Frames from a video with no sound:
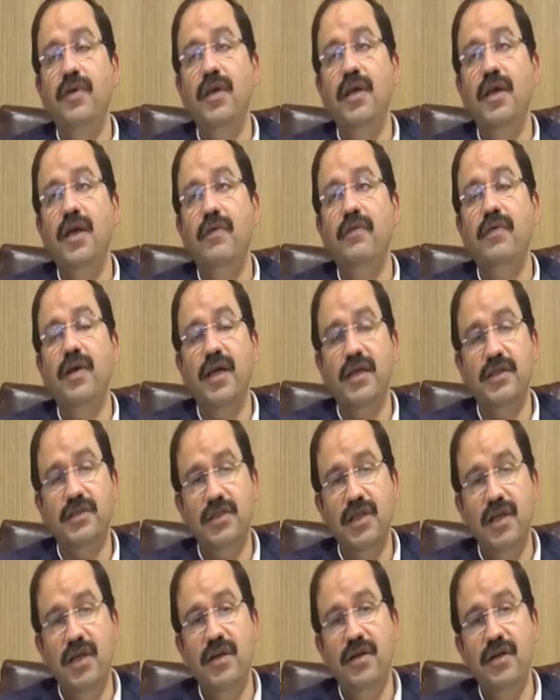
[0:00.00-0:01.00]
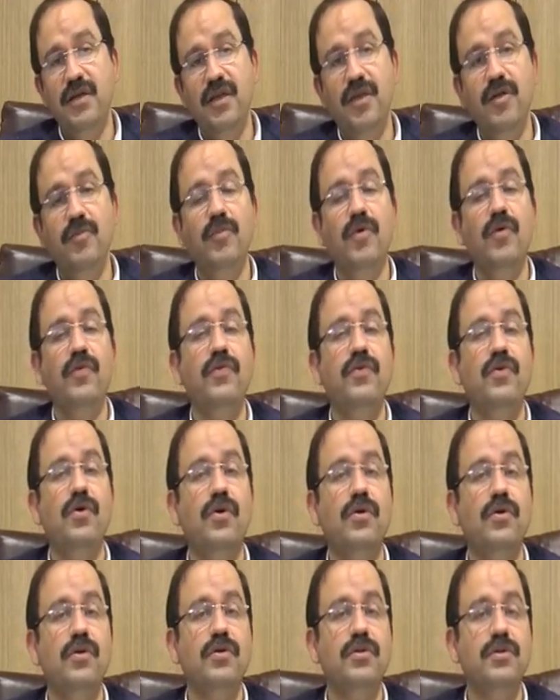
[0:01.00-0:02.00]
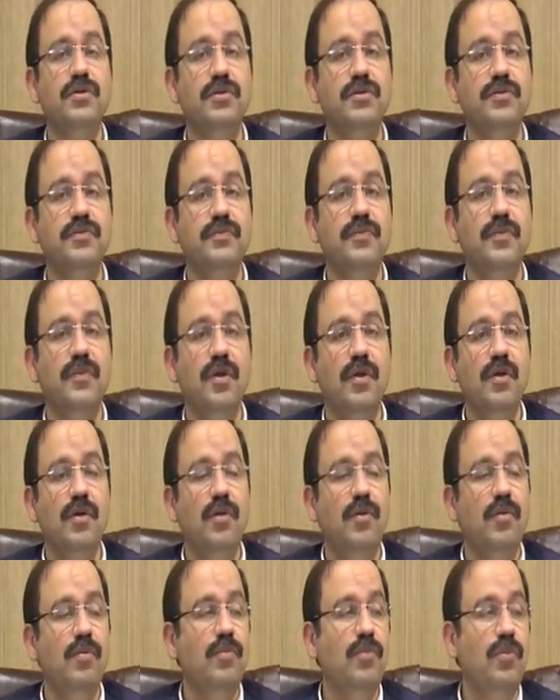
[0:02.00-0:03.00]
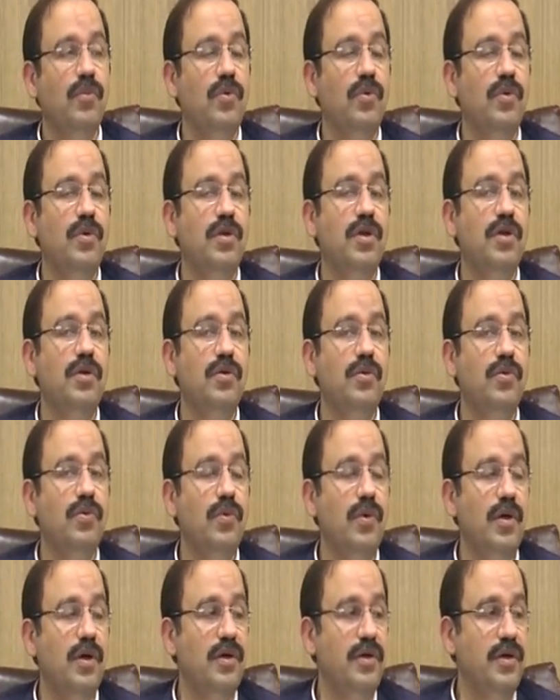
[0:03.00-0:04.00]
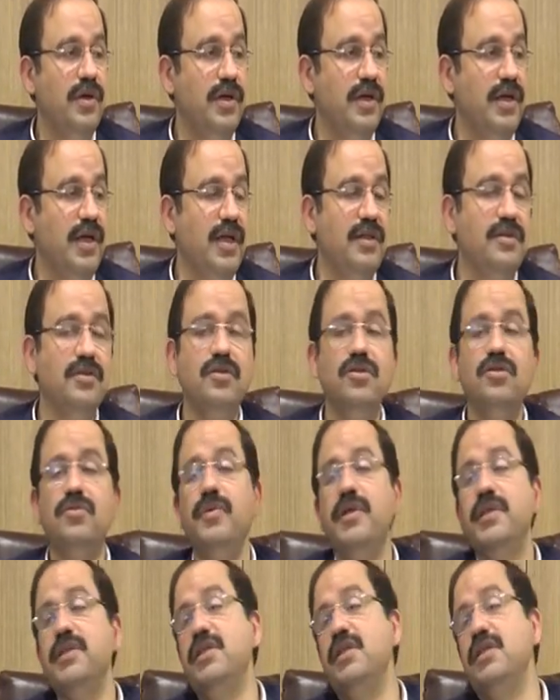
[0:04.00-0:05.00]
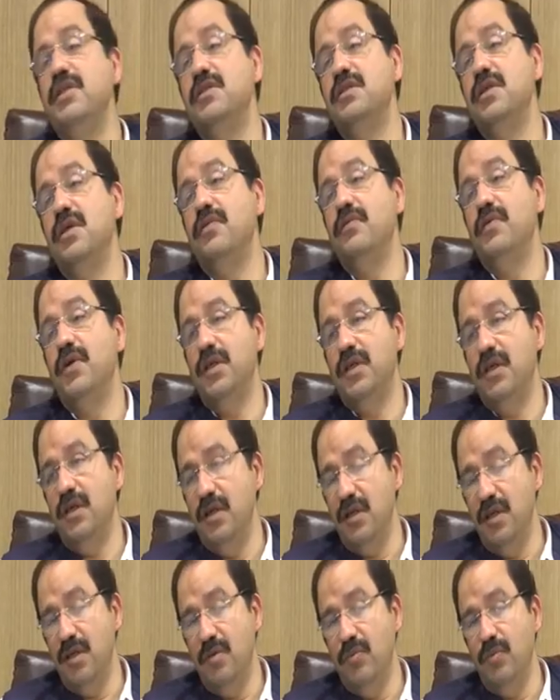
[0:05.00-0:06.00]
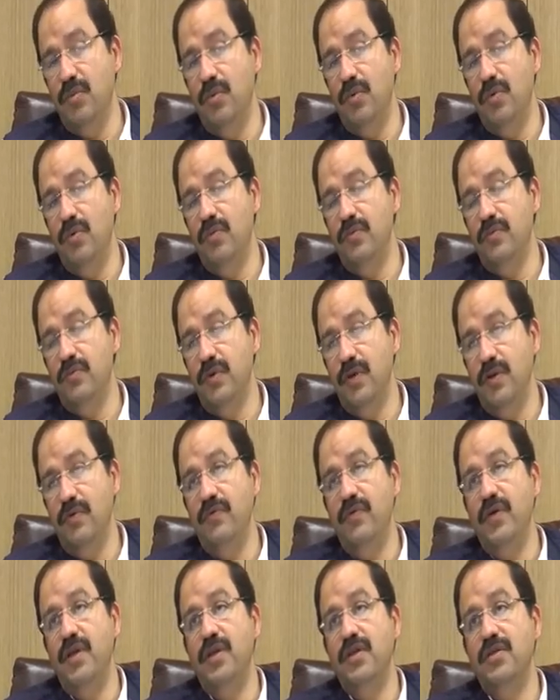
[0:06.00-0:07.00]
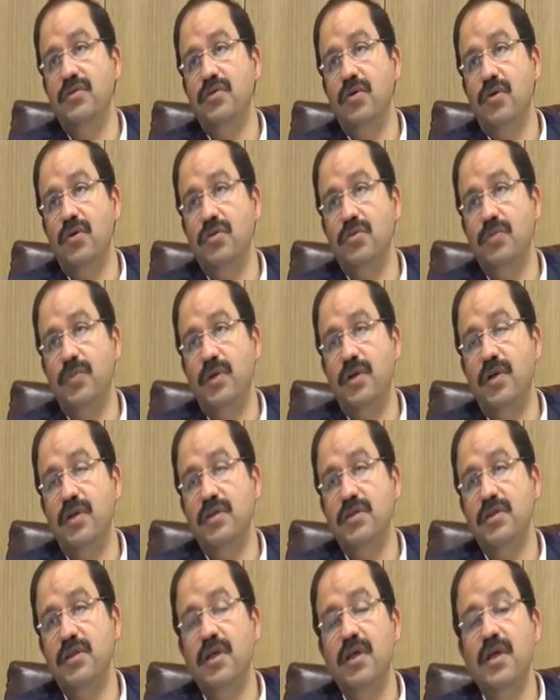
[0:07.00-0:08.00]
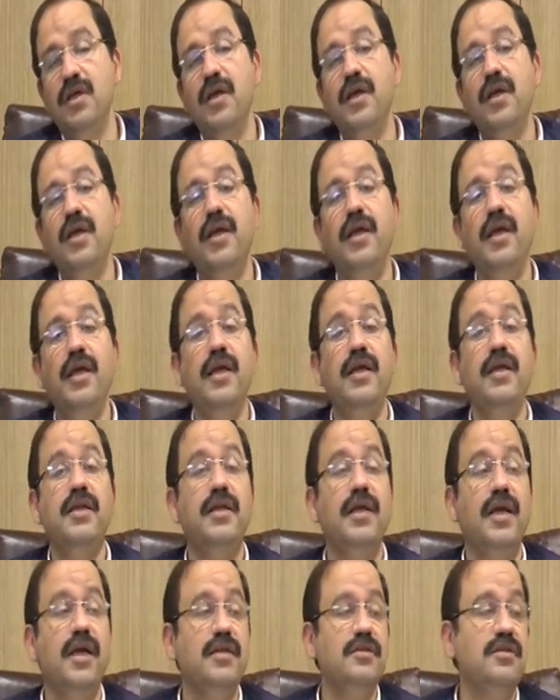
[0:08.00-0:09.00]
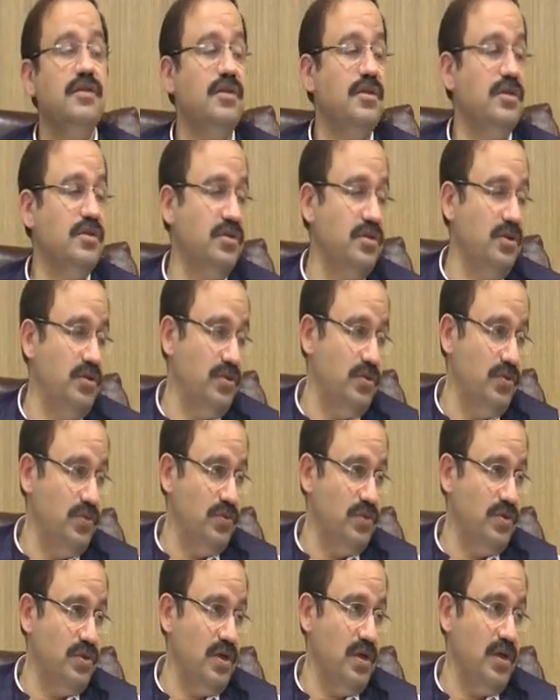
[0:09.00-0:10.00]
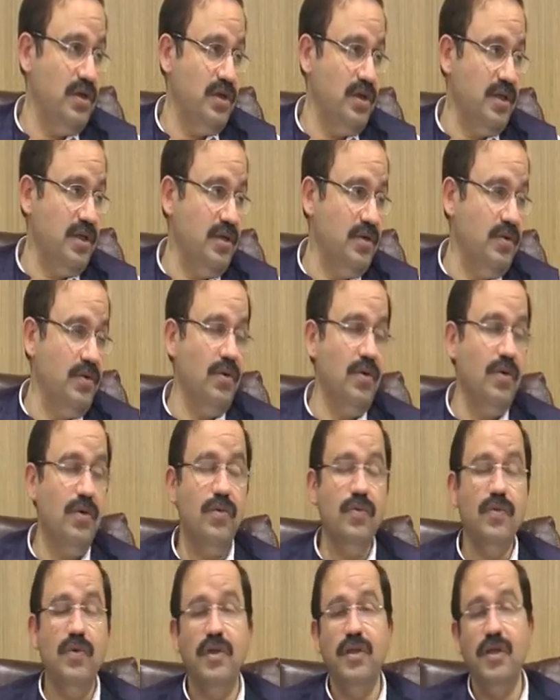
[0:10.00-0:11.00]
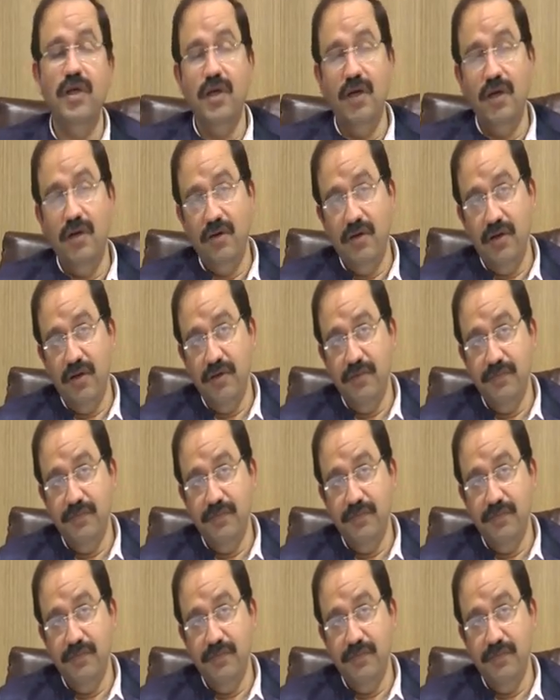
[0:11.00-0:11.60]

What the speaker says: have excellent team of doctors. More than 200 cancer specialists are working in Apollo in various hospitals. 8 cancer institutes are there all over the country.